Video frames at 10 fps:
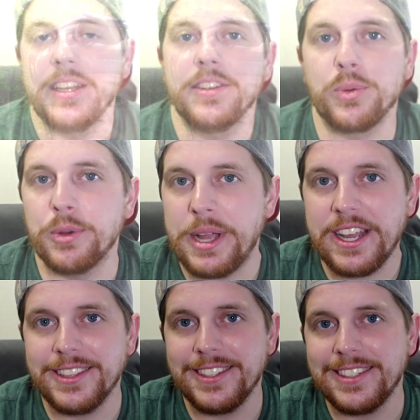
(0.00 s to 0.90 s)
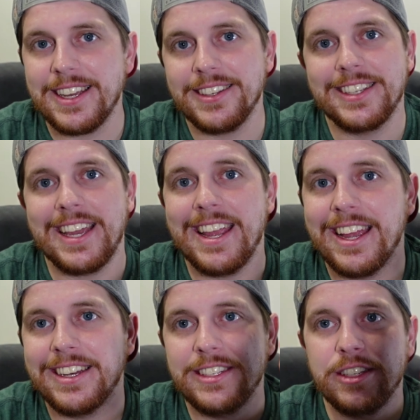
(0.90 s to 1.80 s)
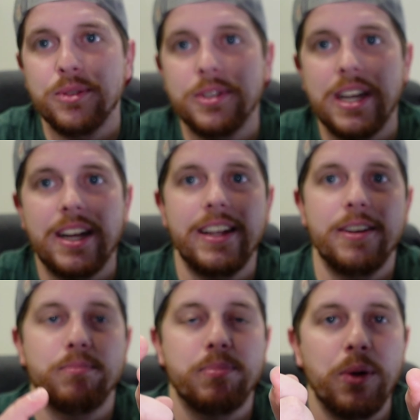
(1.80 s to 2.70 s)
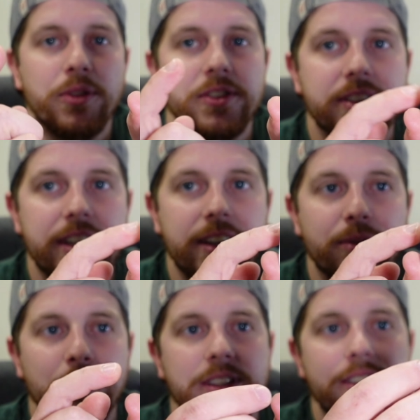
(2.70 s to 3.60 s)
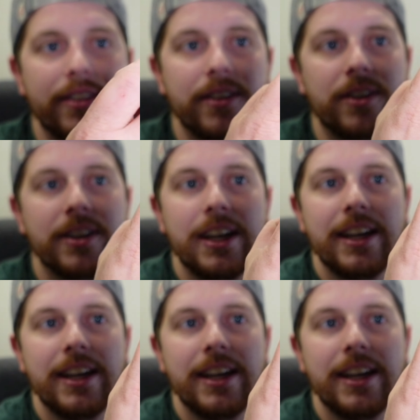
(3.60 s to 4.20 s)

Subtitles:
So we're back at the desk, and you and I have both seen what this little